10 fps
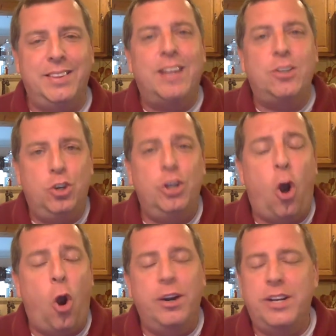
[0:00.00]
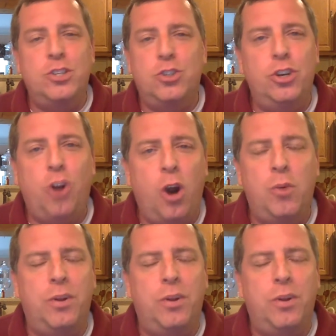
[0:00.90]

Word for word: that good art is good art,